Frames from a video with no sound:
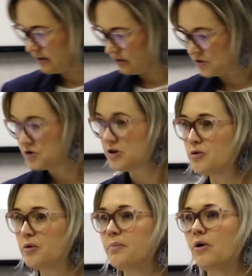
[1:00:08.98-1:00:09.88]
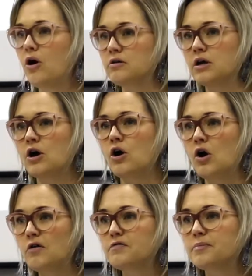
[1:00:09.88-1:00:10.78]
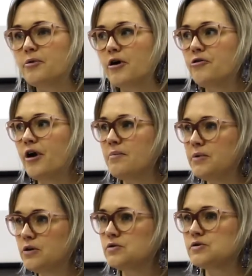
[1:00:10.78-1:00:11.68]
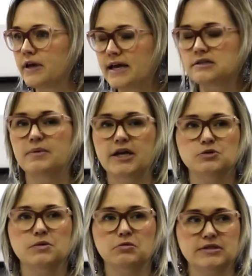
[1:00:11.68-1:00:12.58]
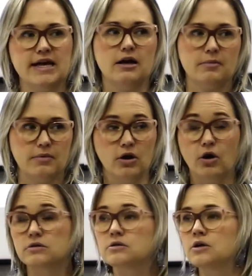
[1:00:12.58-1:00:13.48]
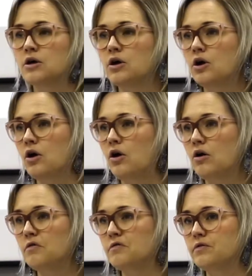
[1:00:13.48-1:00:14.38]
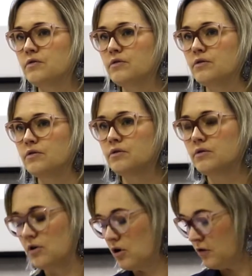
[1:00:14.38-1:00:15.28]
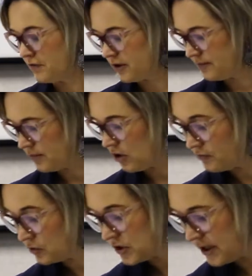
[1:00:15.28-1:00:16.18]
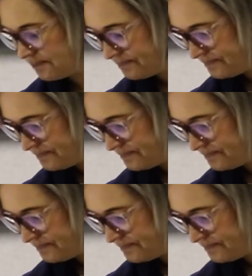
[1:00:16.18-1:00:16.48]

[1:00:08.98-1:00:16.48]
considerable part of the program, because case management will take up a lot of your time.